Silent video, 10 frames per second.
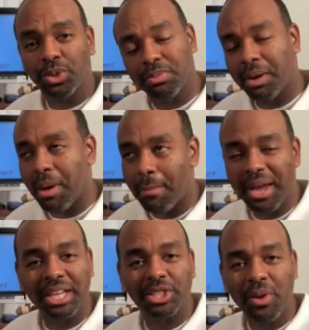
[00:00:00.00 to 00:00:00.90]
Me and my
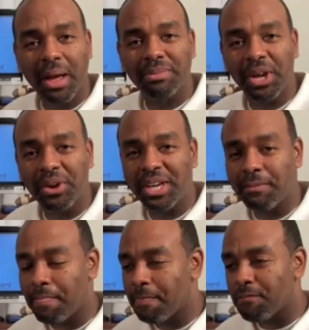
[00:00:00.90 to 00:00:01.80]
man Scrap Dirty,
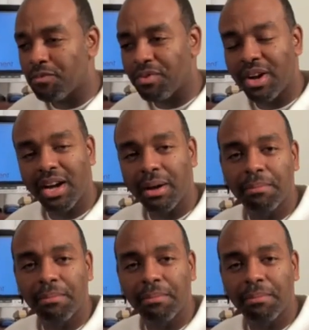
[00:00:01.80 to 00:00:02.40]
uh,